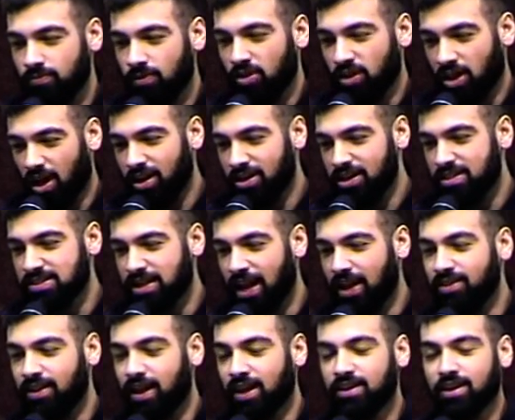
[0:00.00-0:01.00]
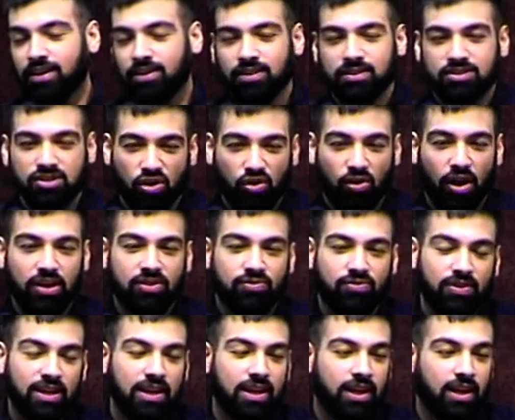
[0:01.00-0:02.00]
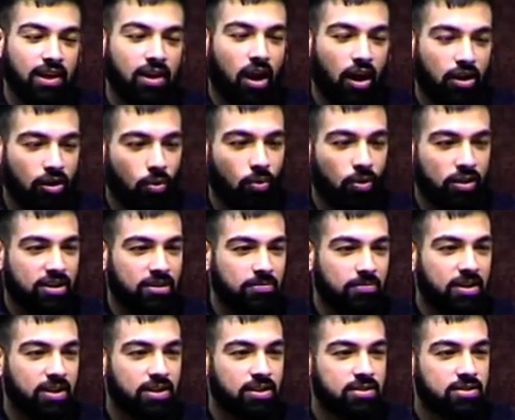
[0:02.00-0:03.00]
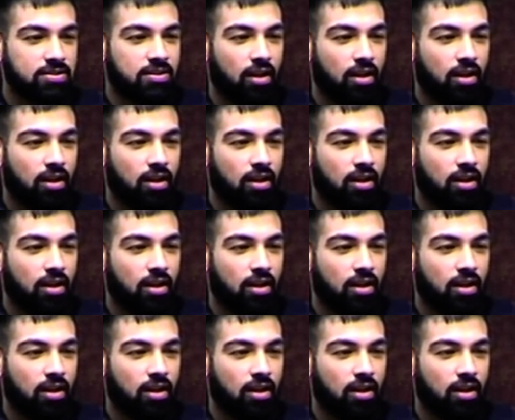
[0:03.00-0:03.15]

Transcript: Okay, I understand that, and it's a great feeling. I know what it means.